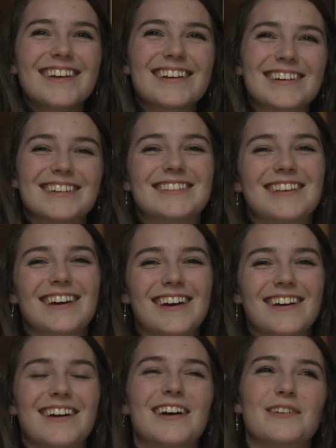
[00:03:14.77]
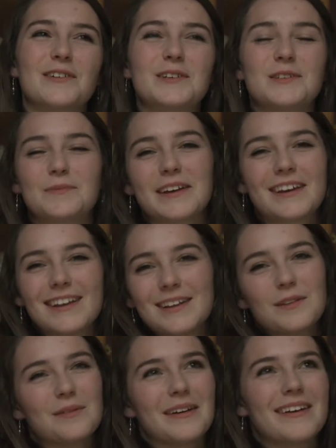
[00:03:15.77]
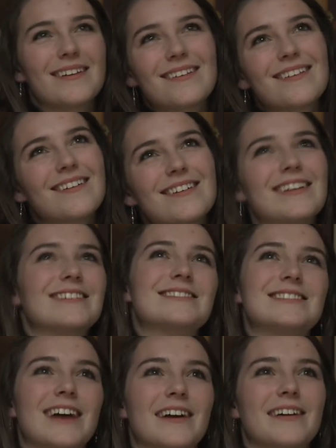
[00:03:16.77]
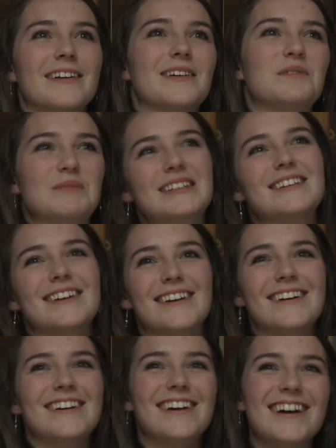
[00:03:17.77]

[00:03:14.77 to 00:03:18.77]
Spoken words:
because I only speak a little bit, like danke, bitte,